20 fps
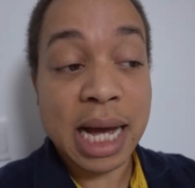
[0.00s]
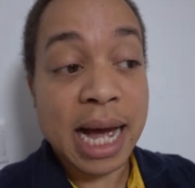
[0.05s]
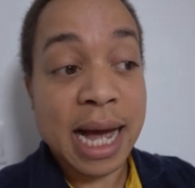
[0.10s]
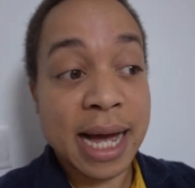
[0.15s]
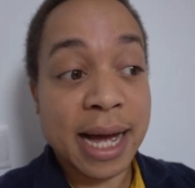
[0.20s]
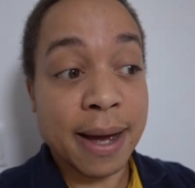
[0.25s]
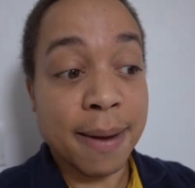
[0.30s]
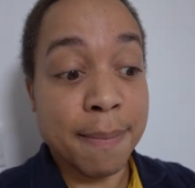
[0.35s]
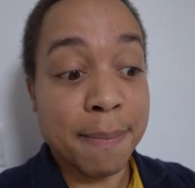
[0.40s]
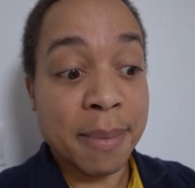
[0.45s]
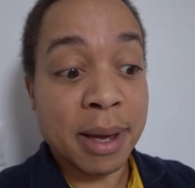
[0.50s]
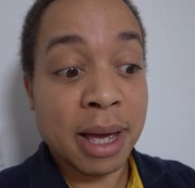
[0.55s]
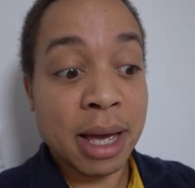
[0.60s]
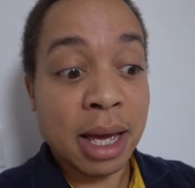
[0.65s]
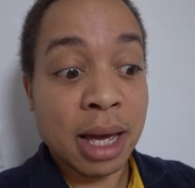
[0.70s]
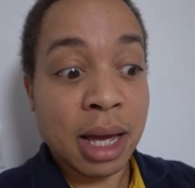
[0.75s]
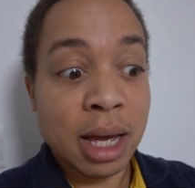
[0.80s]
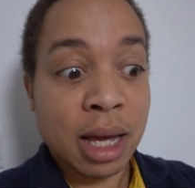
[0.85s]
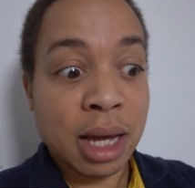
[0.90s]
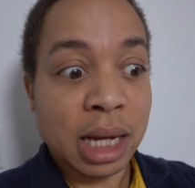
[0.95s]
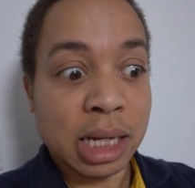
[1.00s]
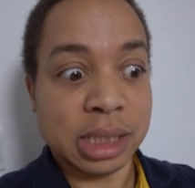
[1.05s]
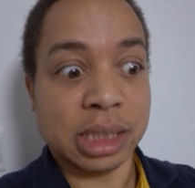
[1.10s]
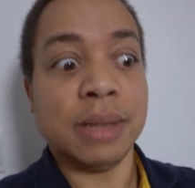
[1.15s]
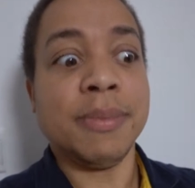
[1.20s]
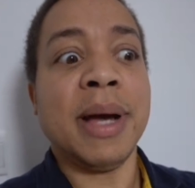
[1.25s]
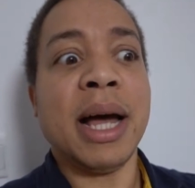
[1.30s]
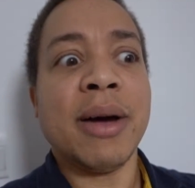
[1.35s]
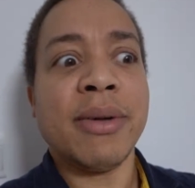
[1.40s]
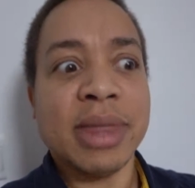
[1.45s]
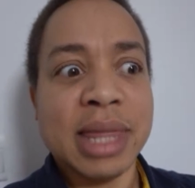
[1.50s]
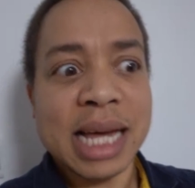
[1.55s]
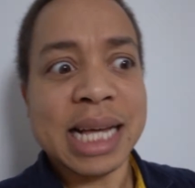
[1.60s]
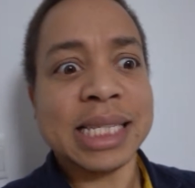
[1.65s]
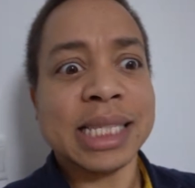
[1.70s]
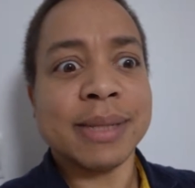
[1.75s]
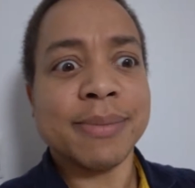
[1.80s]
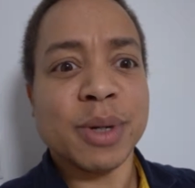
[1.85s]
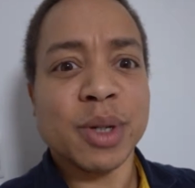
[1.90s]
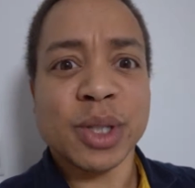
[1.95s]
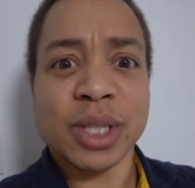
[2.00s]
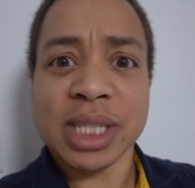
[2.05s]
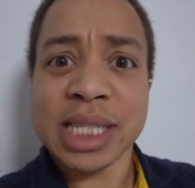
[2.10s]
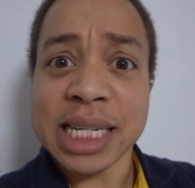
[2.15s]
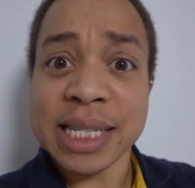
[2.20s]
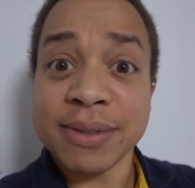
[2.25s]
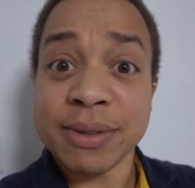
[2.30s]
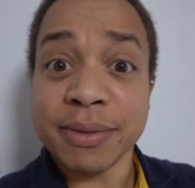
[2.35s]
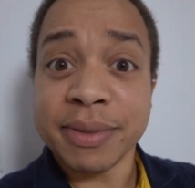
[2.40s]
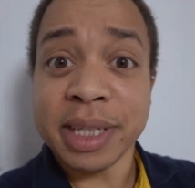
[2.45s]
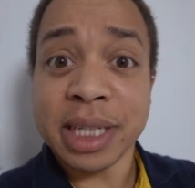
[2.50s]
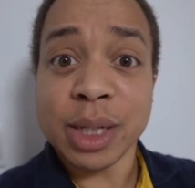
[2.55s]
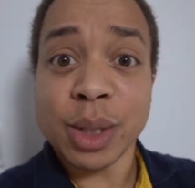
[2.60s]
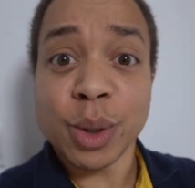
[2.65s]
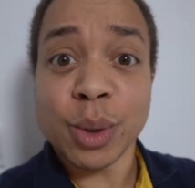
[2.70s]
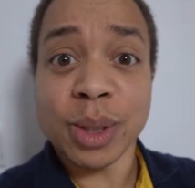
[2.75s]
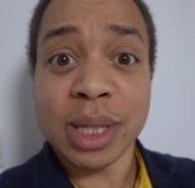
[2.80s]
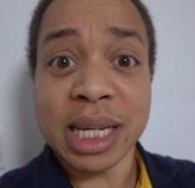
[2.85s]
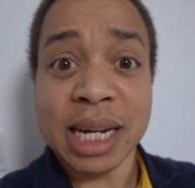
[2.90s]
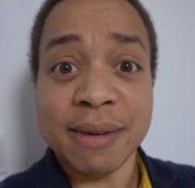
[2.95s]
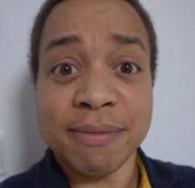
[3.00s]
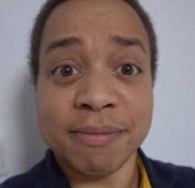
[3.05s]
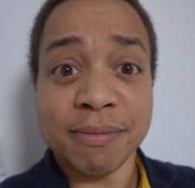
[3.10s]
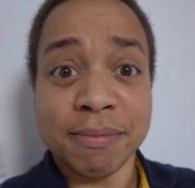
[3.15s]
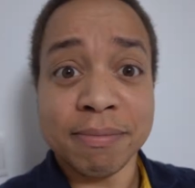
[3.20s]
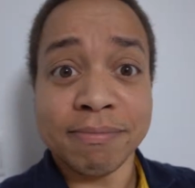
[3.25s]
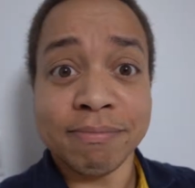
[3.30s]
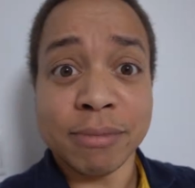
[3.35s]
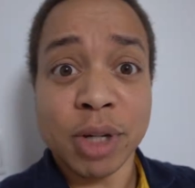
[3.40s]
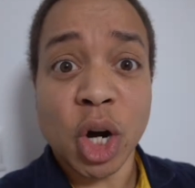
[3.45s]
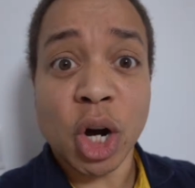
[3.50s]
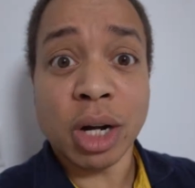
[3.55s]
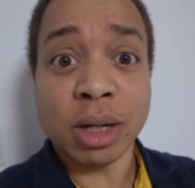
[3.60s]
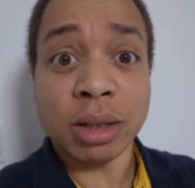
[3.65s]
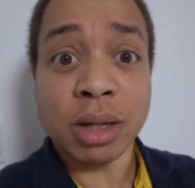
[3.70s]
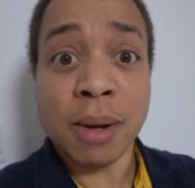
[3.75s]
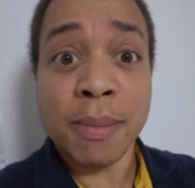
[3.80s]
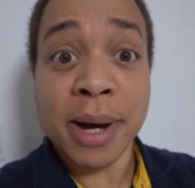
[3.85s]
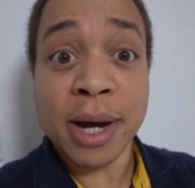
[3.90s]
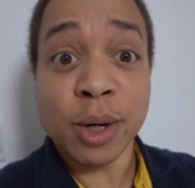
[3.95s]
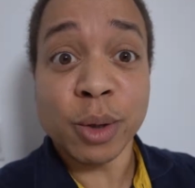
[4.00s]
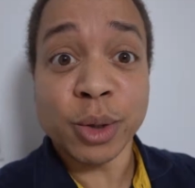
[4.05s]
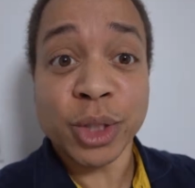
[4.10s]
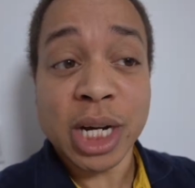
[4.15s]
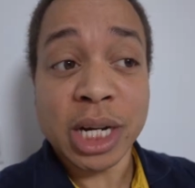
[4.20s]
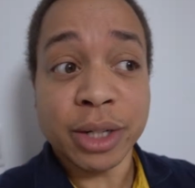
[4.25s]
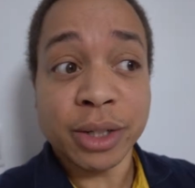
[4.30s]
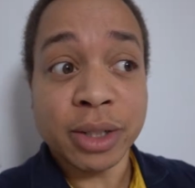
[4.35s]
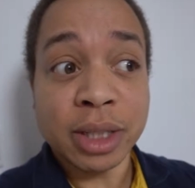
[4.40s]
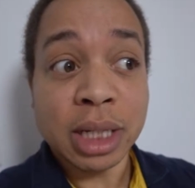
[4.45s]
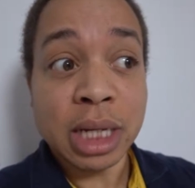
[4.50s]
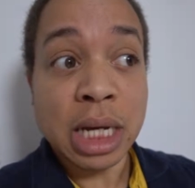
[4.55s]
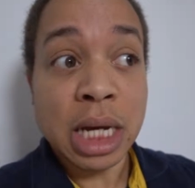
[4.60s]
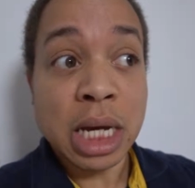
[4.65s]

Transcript: Um, and somehow that's the most successful video that I've got on my whole channel.